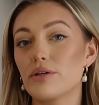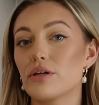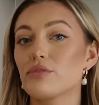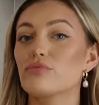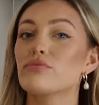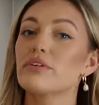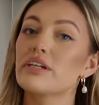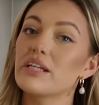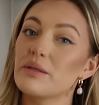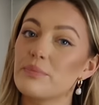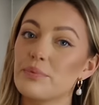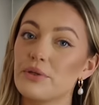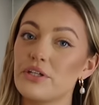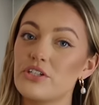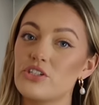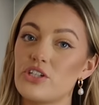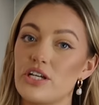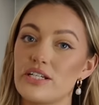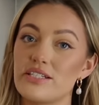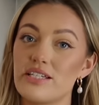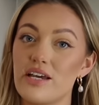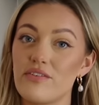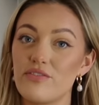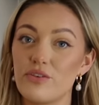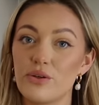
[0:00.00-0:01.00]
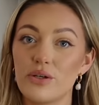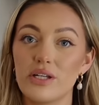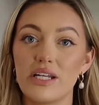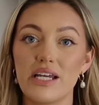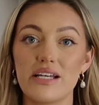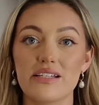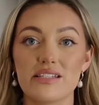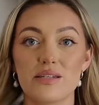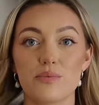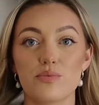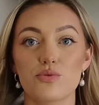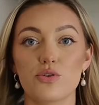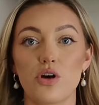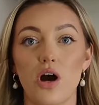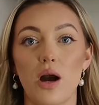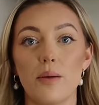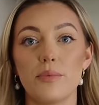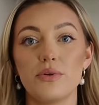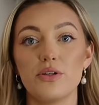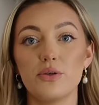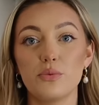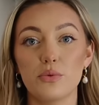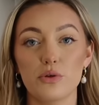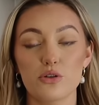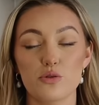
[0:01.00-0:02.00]
I'd really appreciate it if you could hit subscribe
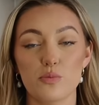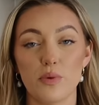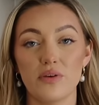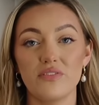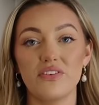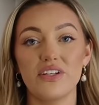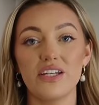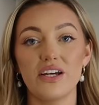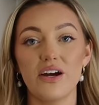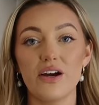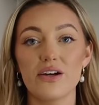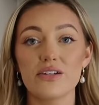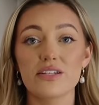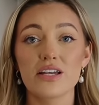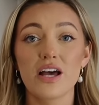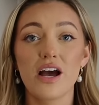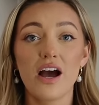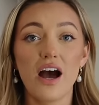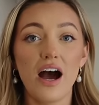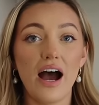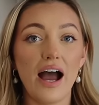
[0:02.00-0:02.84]
and you watch my videos.